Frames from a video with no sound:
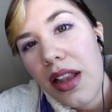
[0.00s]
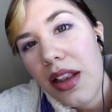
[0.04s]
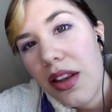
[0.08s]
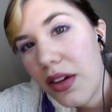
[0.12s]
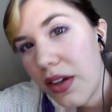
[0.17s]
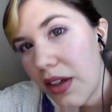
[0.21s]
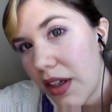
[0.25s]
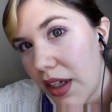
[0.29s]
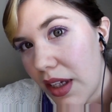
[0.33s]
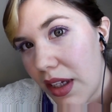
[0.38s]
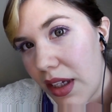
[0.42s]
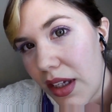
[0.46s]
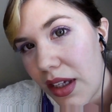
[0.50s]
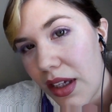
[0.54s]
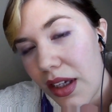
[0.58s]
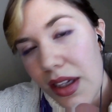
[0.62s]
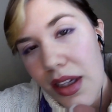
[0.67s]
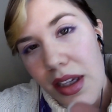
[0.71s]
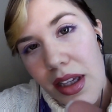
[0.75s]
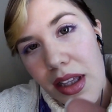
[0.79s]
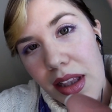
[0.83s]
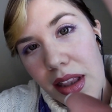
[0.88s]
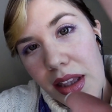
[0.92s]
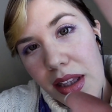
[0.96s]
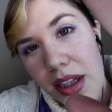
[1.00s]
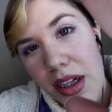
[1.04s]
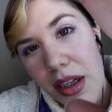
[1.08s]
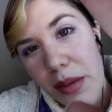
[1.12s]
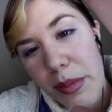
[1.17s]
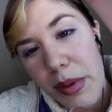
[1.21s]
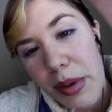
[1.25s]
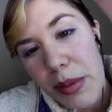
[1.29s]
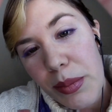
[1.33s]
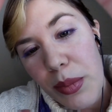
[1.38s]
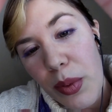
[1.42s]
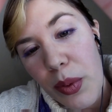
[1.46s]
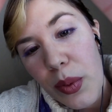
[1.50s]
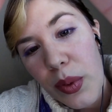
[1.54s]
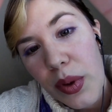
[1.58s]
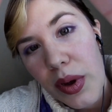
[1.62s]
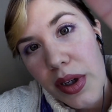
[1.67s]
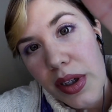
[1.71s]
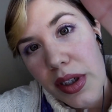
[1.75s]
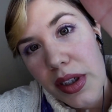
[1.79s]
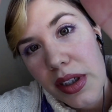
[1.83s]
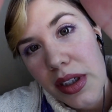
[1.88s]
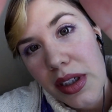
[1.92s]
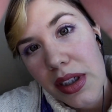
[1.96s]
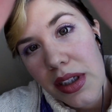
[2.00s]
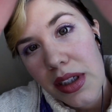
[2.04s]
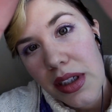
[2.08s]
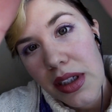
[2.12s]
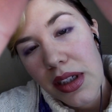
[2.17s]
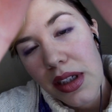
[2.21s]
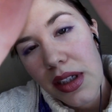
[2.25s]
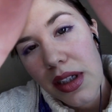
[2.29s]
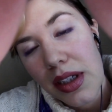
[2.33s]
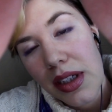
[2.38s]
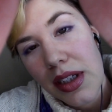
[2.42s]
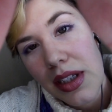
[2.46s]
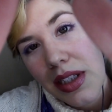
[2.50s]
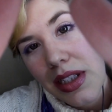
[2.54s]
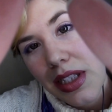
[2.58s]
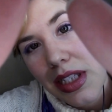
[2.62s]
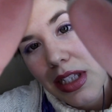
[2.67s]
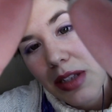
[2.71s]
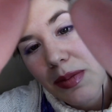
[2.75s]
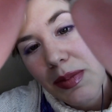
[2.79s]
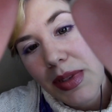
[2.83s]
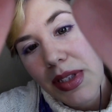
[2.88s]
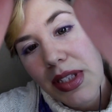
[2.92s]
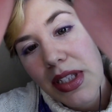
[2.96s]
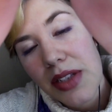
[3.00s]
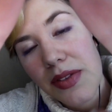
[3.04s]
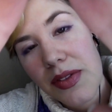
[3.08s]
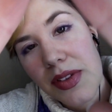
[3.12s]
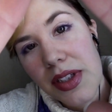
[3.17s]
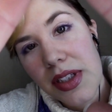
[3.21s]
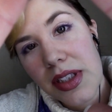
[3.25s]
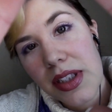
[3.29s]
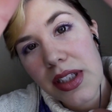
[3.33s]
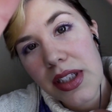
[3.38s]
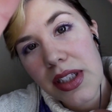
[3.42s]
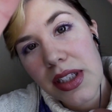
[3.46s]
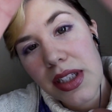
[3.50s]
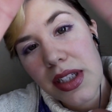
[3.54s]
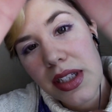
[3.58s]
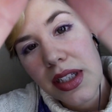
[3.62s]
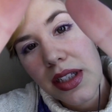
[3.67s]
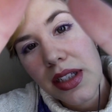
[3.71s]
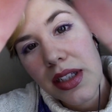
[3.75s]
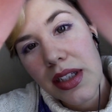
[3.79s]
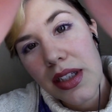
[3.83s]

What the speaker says: looking a little bit more specifically